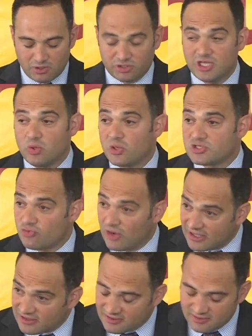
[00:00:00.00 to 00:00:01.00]
but he was
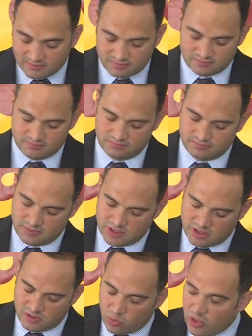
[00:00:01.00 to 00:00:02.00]
right.
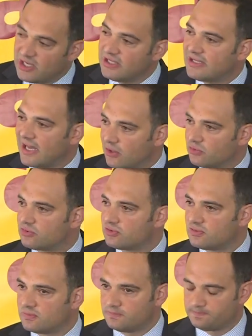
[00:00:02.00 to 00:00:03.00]
When in doubt,
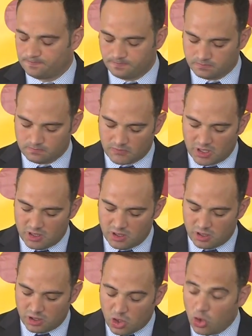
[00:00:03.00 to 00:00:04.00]

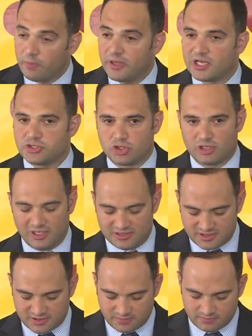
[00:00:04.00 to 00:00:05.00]
go be a
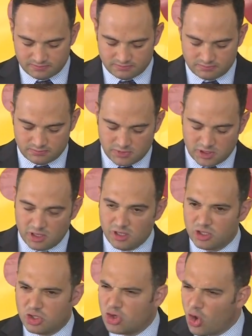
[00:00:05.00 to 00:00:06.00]
journalist.
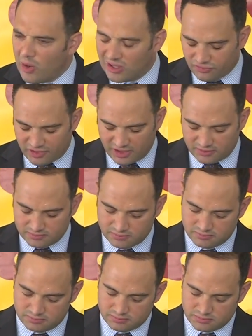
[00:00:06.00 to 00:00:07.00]
Go out there,
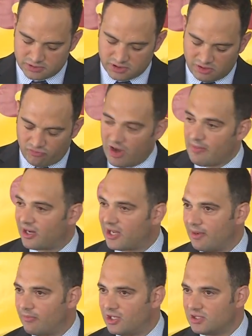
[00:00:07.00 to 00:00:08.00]
grab a
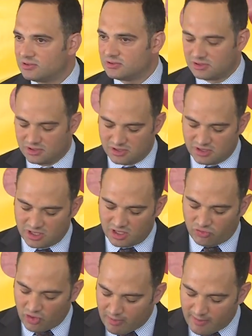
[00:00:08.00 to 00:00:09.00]
camera,
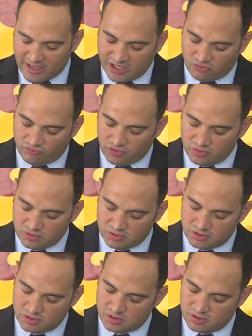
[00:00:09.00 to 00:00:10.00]
grab a microphone,
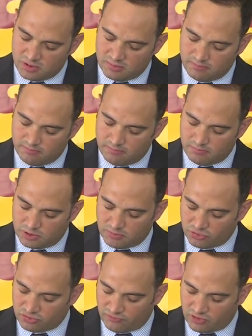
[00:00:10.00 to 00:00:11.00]
but
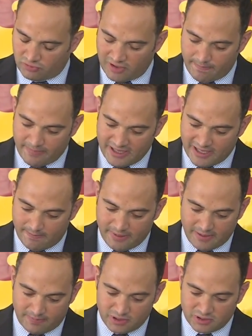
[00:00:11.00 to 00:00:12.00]
most of all, grab pen and
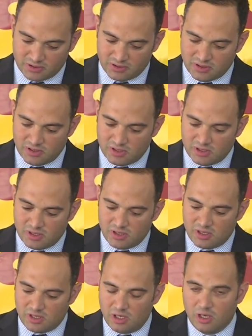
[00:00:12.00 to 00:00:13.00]
paper,
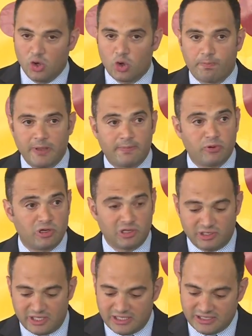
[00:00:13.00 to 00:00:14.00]
look people
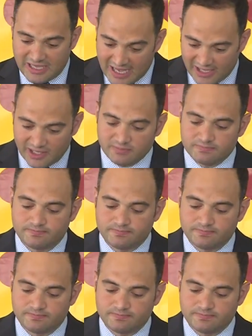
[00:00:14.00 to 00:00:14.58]
in the eye,